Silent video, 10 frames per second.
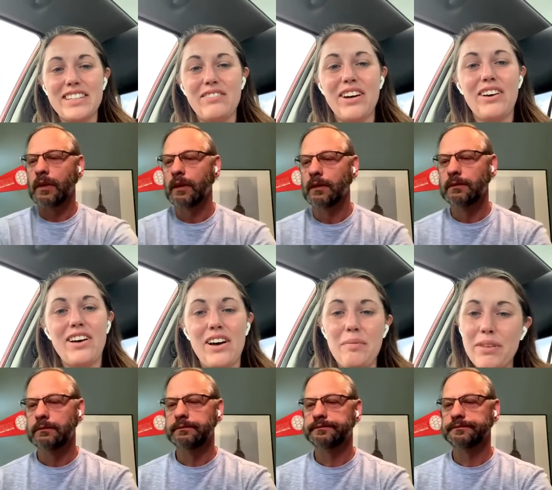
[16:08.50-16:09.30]
Speaker 1: this
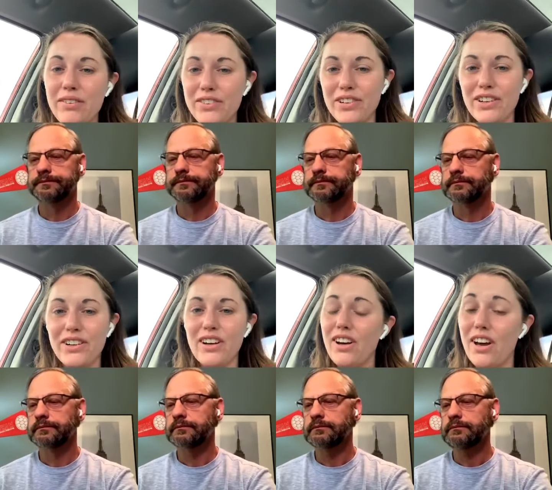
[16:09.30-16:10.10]
email. Um, if you're
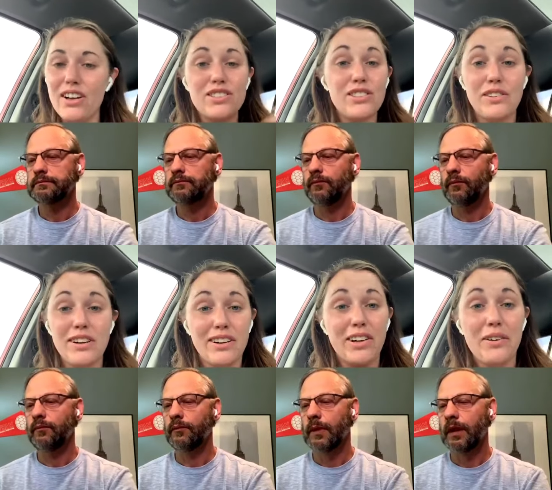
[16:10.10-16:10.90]
a
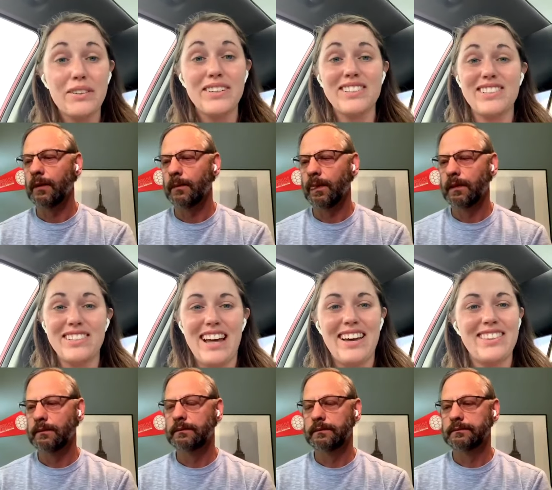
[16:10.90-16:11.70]
student or going to be a
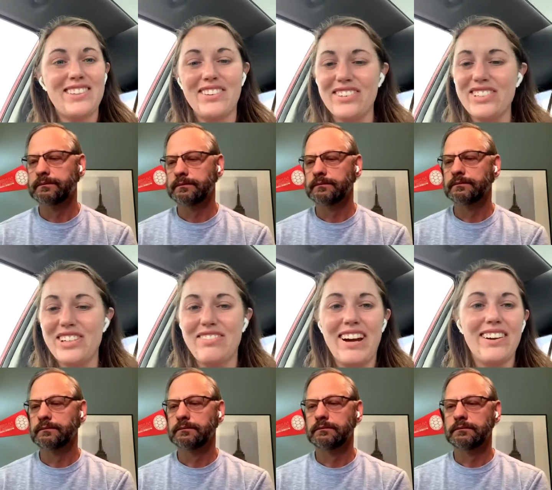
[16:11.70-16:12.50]
student at the
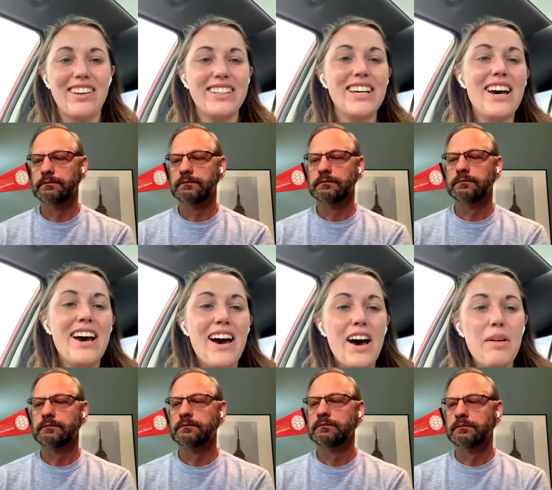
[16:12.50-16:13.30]
University of Maryland,
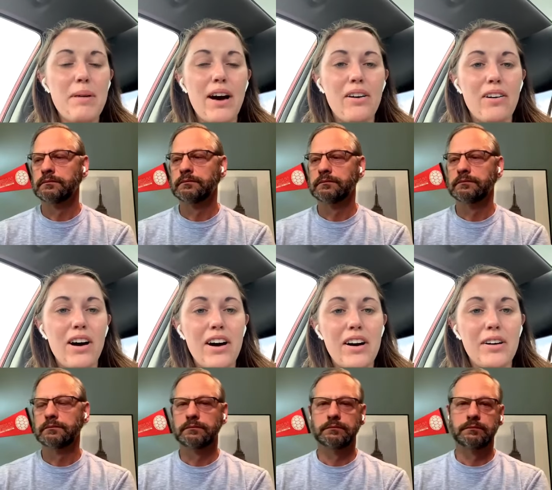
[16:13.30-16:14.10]
about
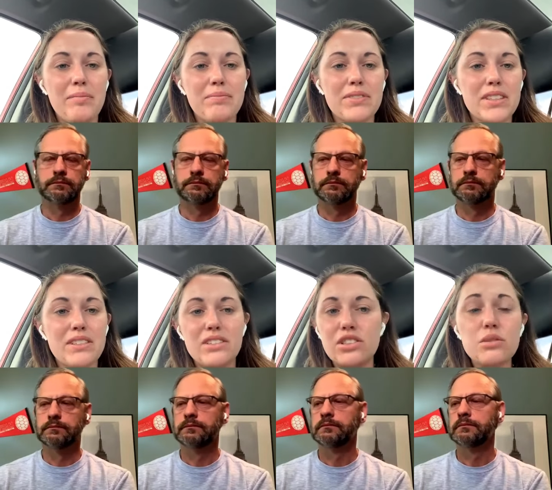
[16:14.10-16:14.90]
um,
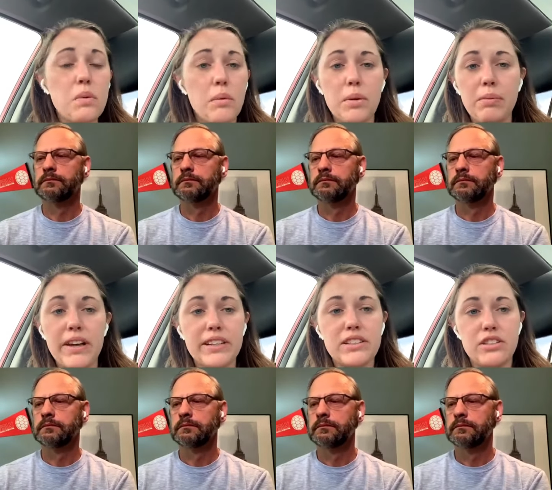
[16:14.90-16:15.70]
just what we're
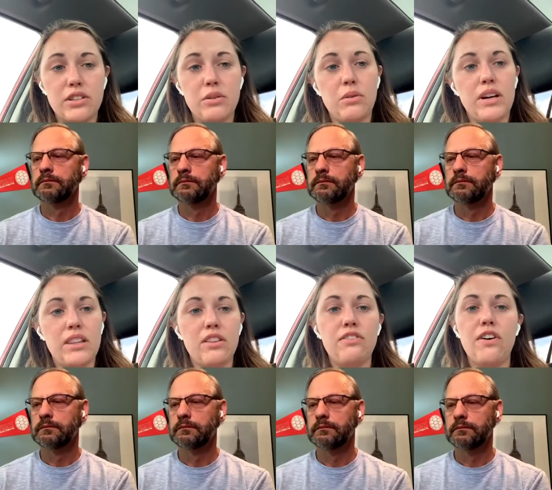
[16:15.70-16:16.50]
planning to do
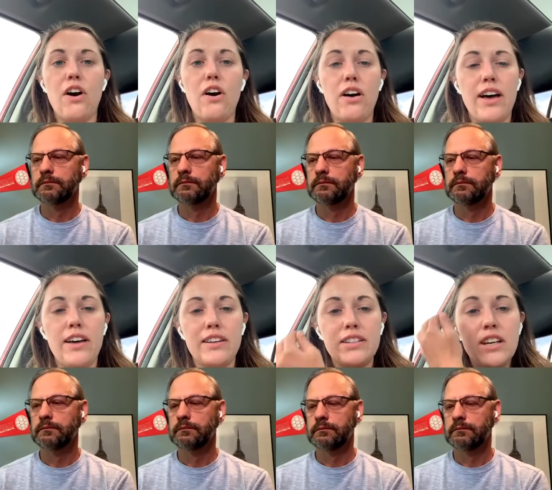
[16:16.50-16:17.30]
in the fall.
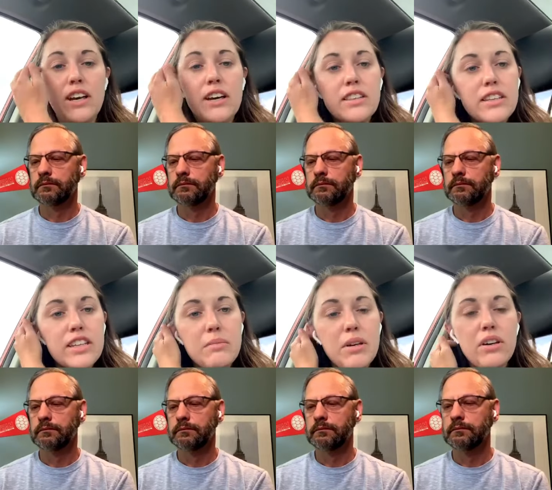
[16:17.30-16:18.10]
And
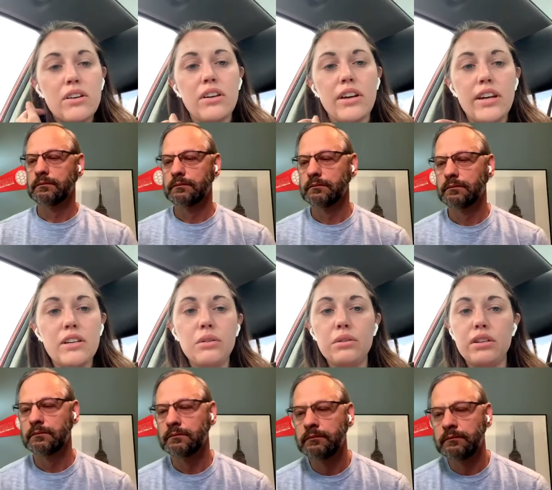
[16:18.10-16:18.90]
the email
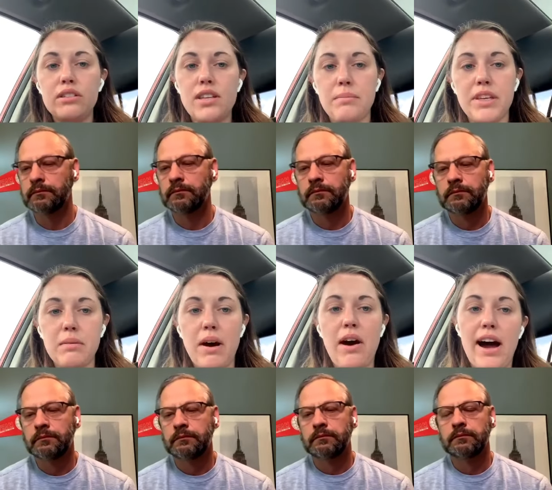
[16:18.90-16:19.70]
included something
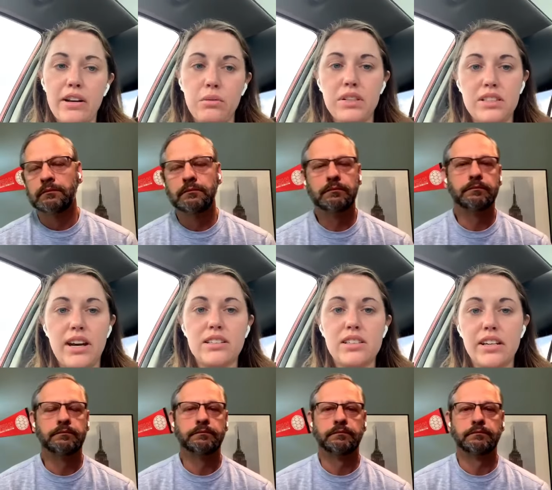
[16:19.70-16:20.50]
about adequate
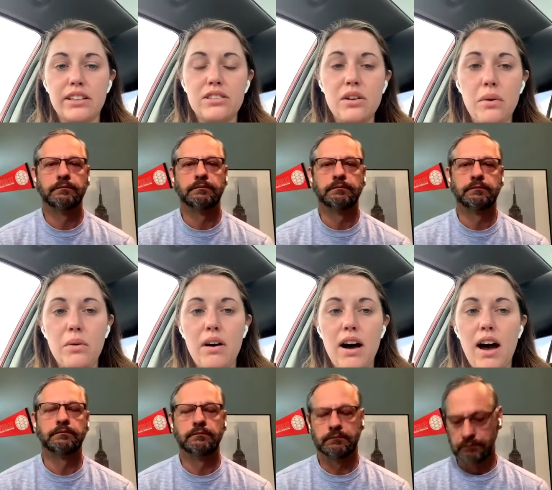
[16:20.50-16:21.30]
testing.
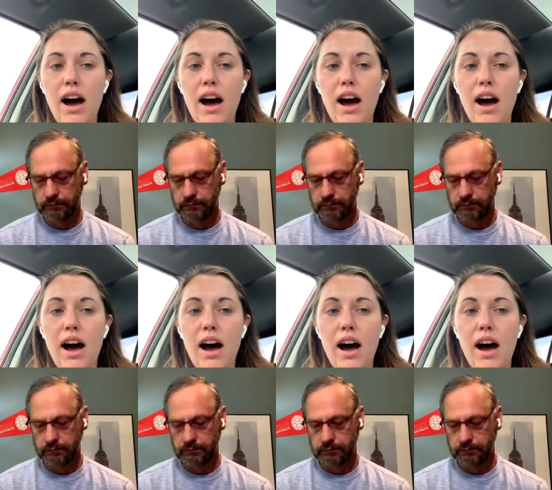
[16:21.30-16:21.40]
So